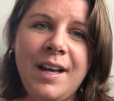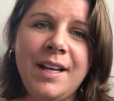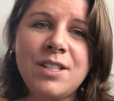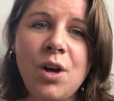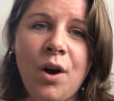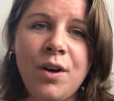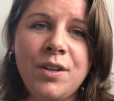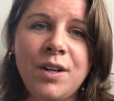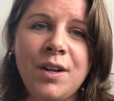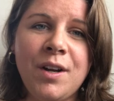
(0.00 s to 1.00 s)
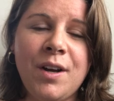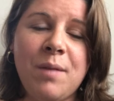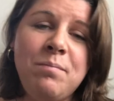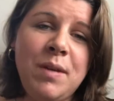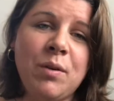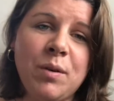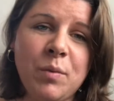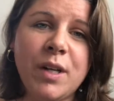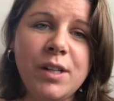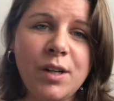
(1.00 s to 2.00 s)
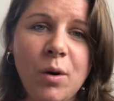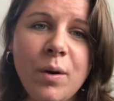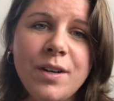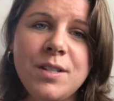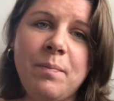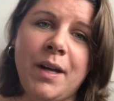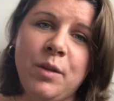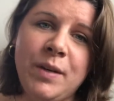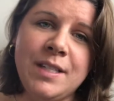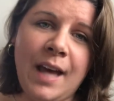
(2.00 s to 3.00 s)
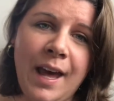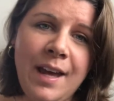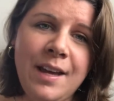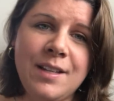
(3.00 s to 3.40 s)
It's called a mirror work course by Louise Hay.